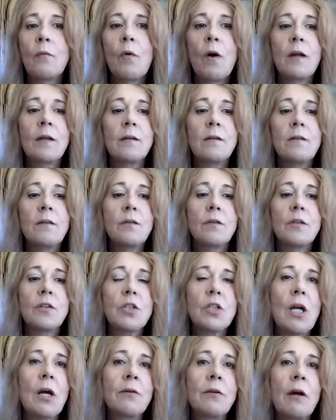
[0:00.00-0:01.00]
I want to do a
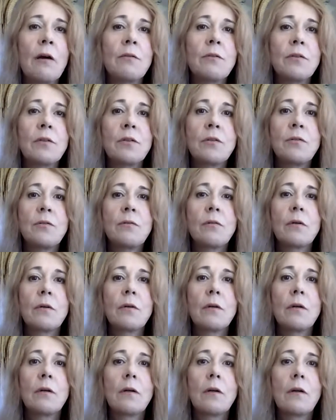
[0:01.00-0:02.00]
shout out to
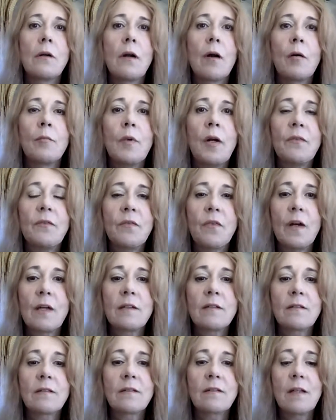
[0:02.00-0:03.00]
all my
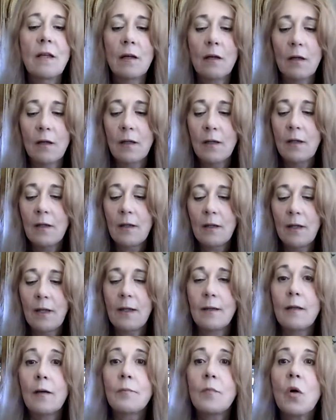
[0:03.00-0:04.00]
friends there.
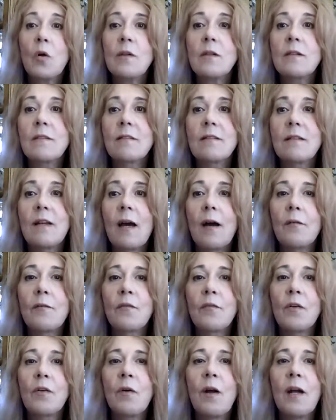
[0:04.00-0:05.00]
And I'm going to stop
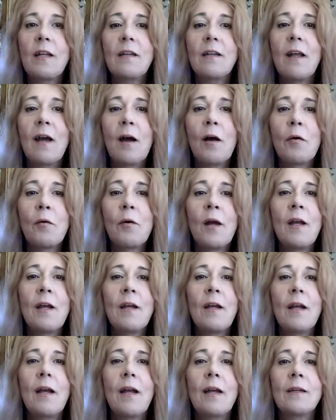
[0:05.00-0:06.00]
for right now
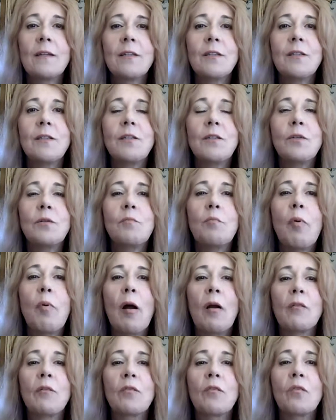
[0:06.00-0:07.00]
and do
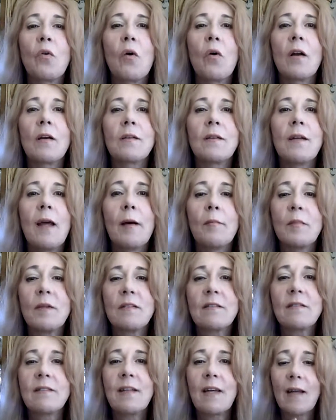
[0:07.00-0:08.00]
part 4.
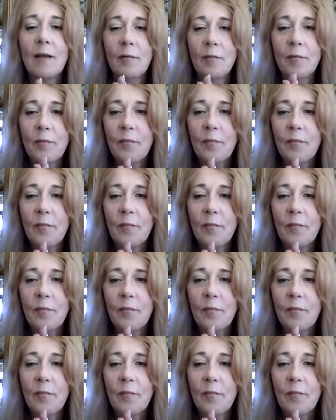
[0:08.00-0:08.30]
Namaste.